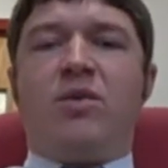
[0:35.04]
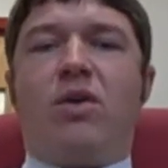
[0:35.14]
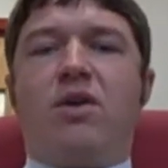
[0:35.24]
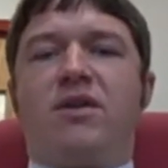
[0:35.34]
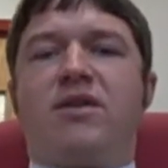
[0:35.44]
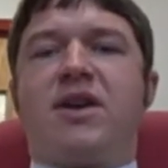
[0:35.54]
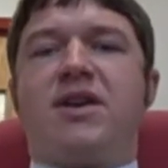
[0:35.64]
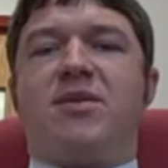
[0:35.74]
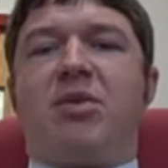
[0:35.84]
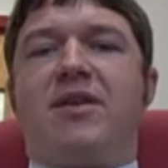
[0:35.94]
One, I think,
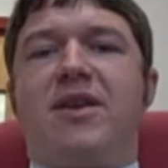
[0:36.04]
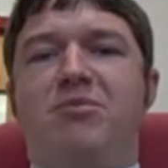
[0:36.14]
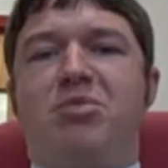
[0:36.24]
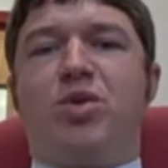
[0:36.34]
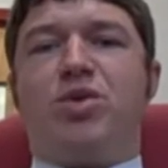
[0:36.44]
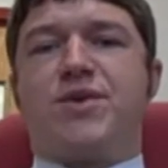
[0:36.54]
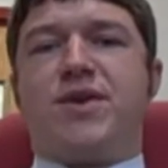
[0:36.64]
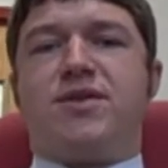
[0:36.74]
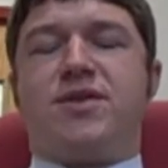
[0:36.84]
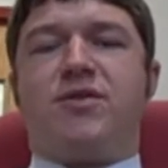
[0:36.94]
is about the importance